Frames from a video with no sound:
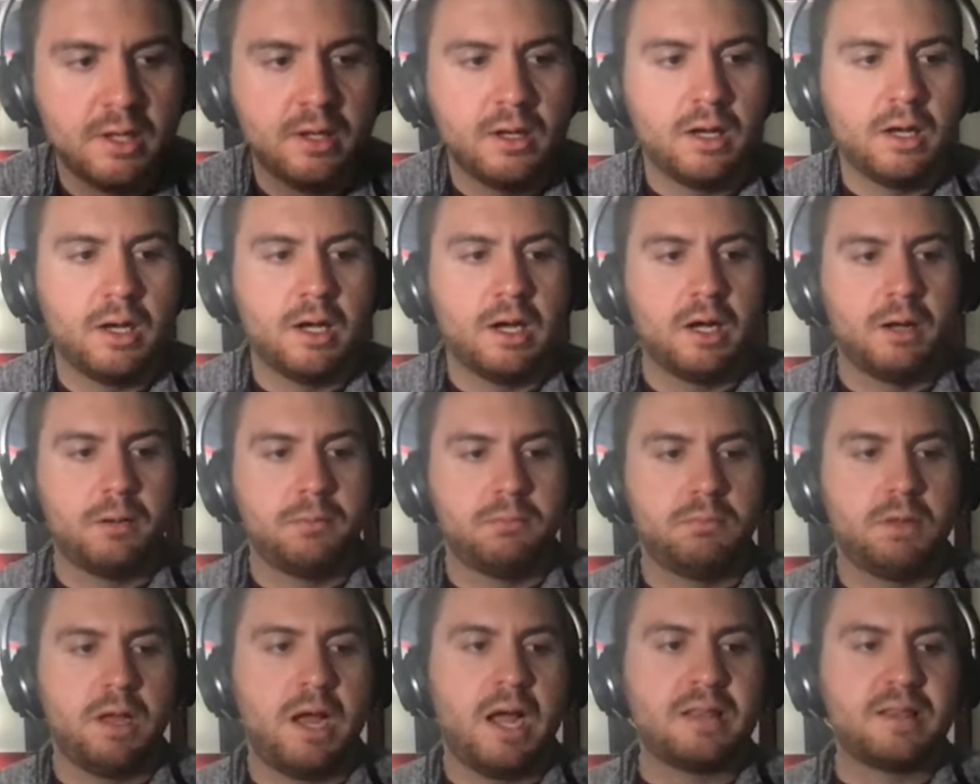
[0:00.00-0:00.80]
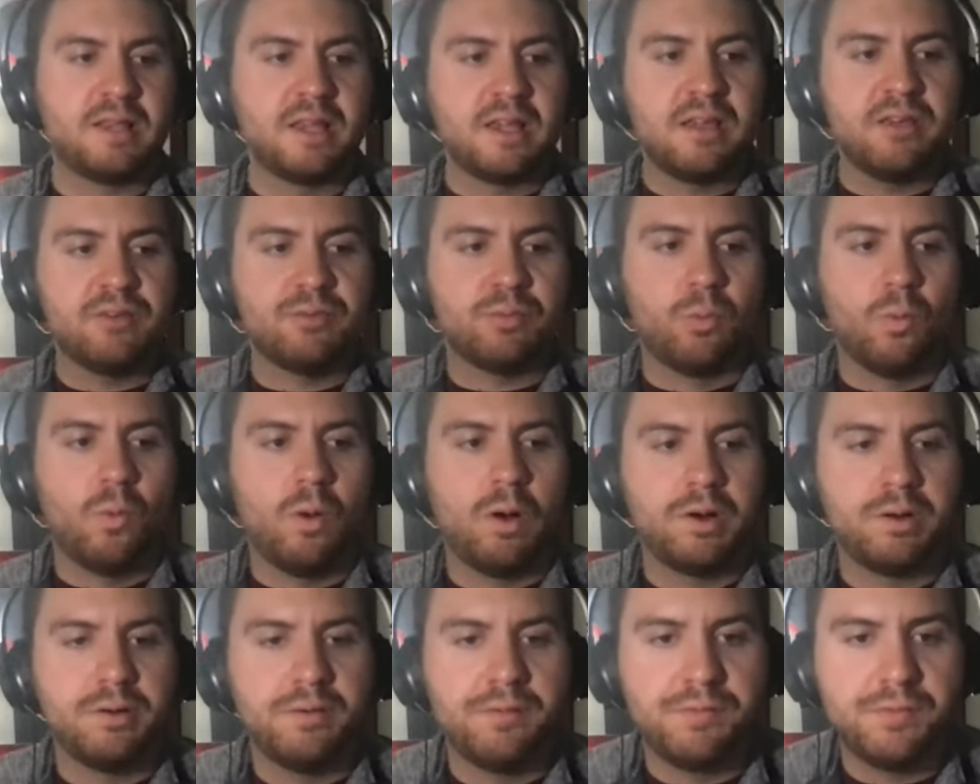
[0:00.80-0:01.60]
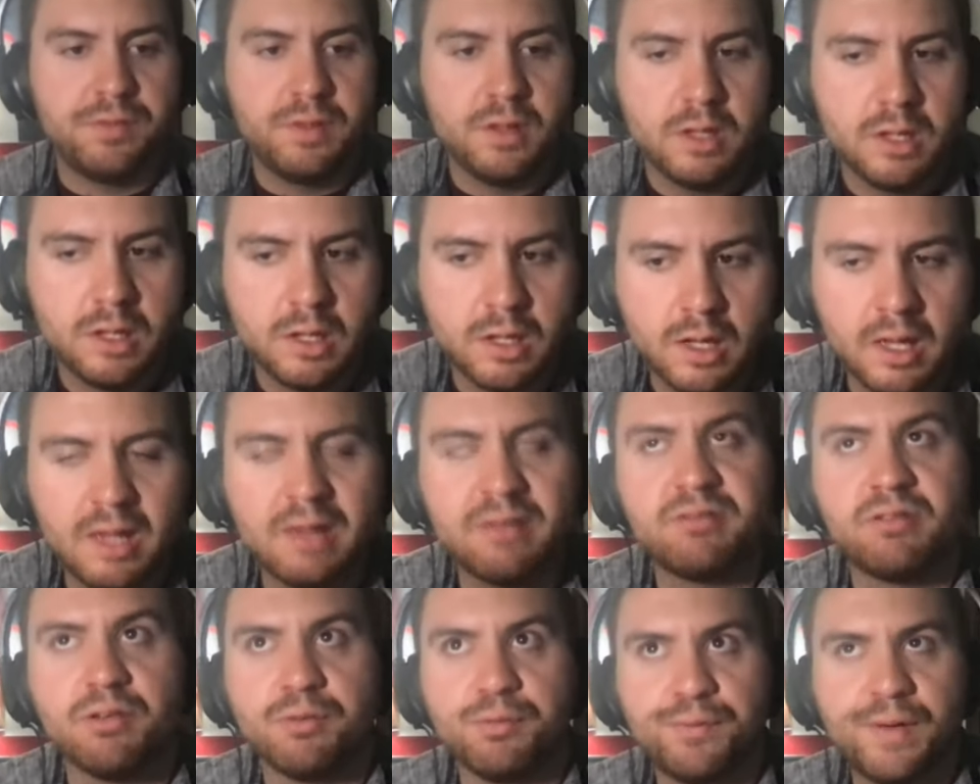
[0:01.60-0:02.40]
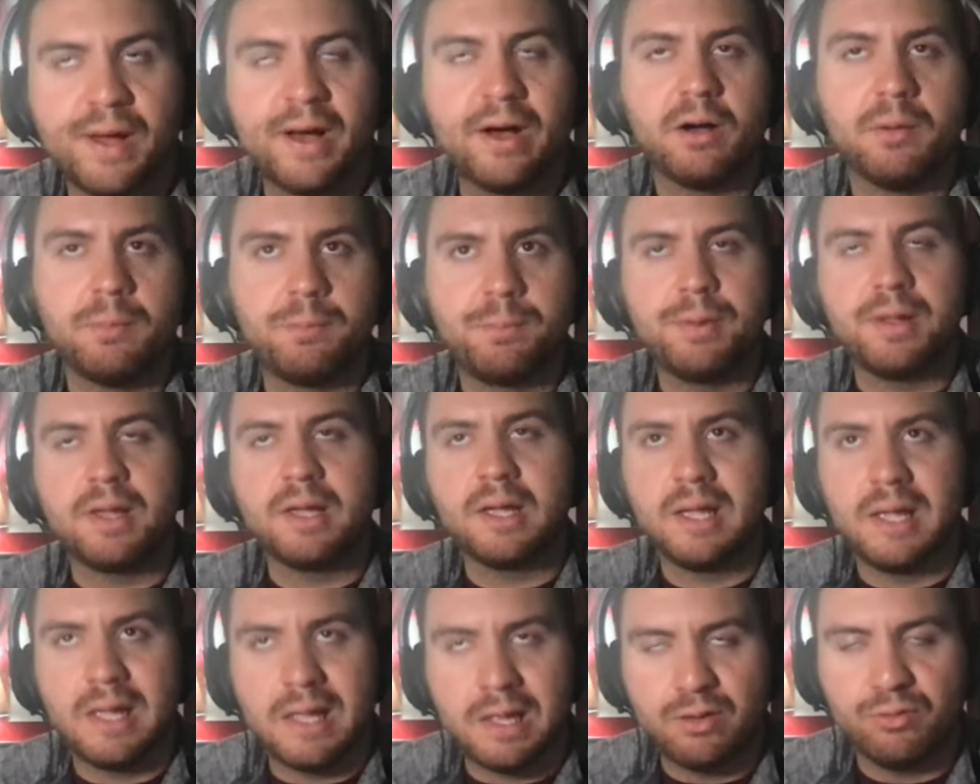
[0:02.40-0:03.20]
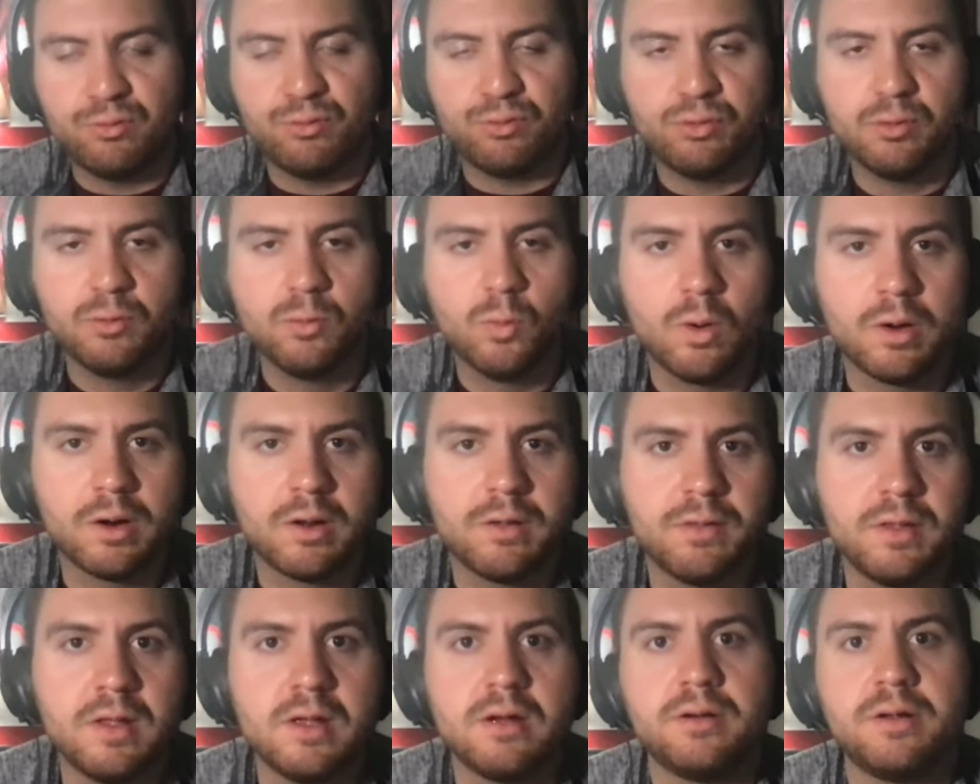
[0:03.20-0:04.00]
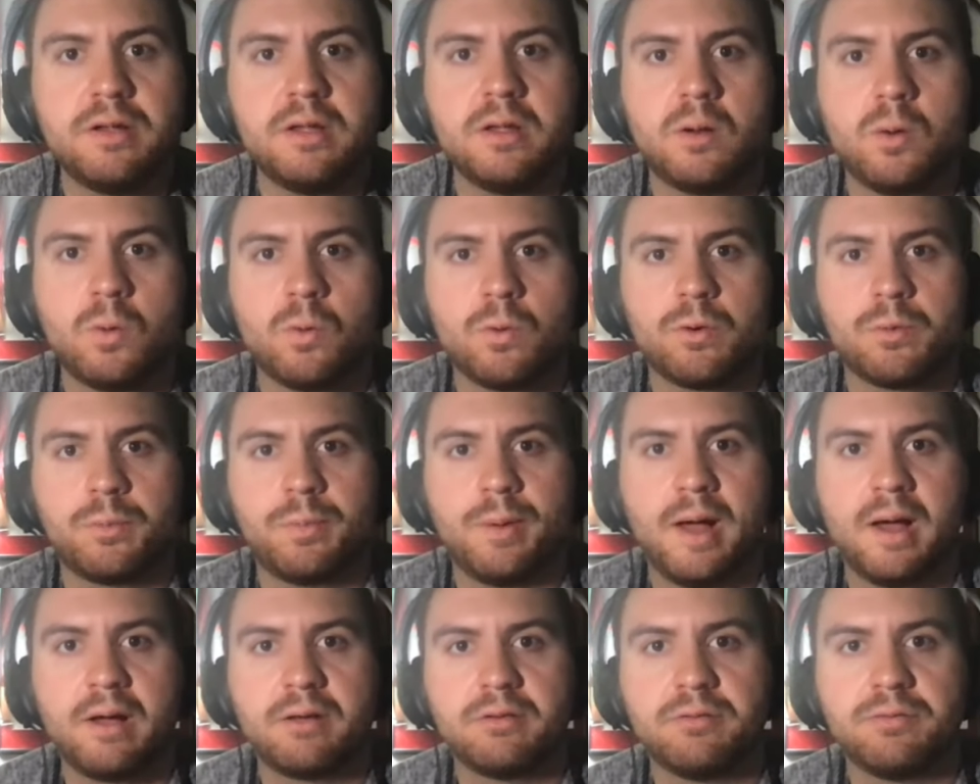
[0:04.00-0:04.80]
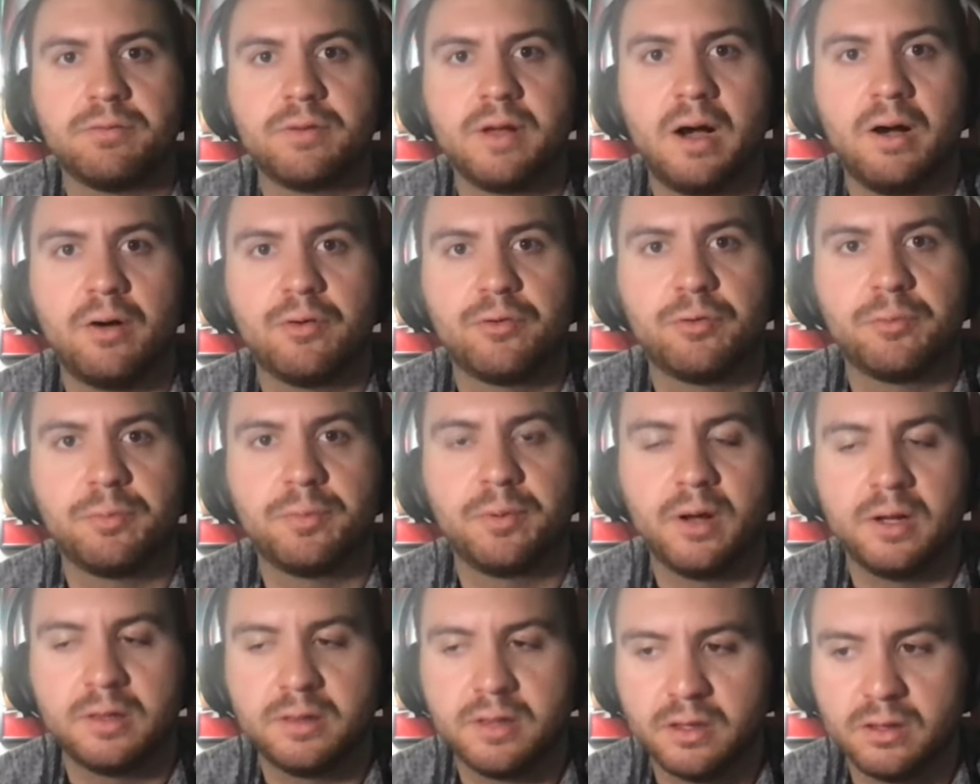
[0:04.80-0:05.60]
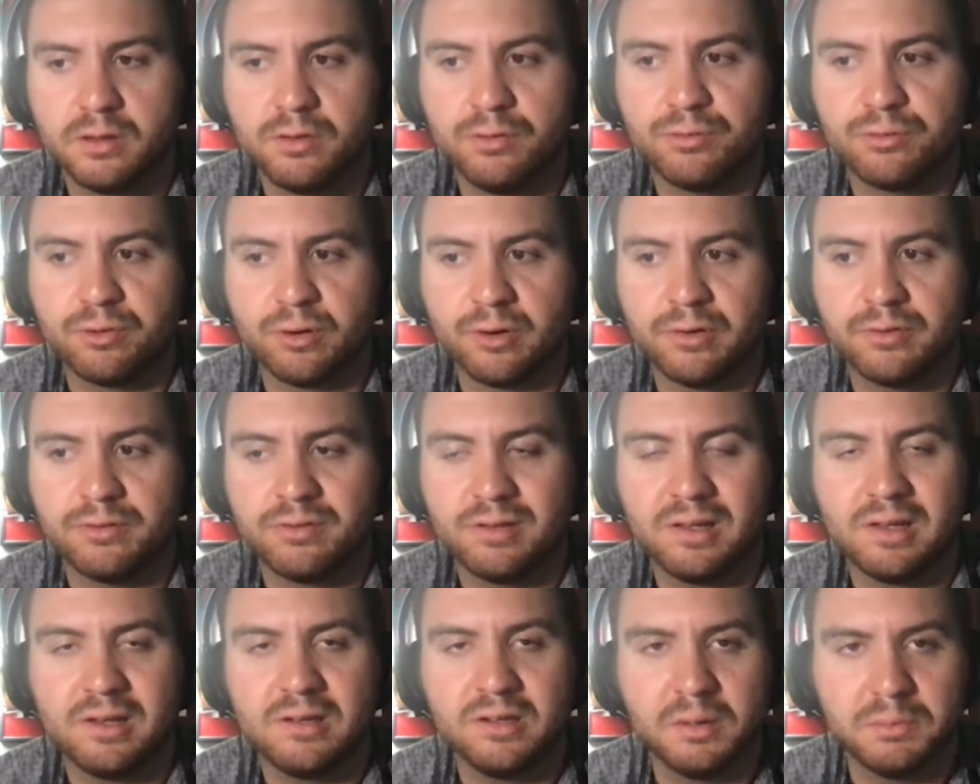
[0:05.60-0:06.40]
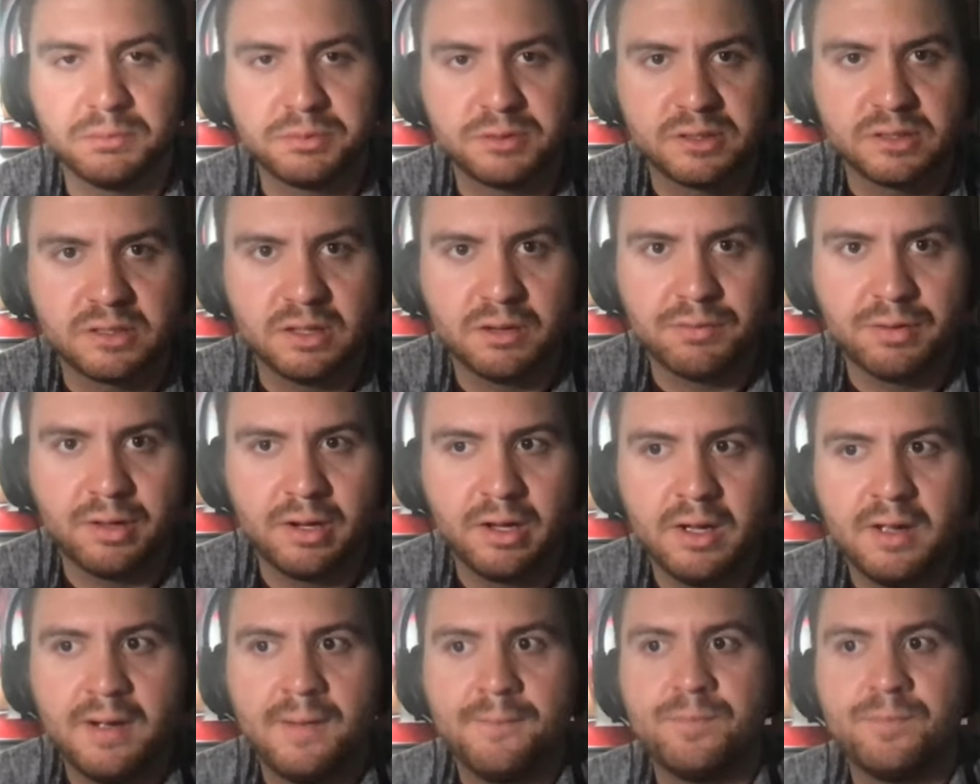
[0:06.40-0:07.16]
I think he's he's developing into one of the elite quarterbacks of college football. I think you start to see glimpses of it.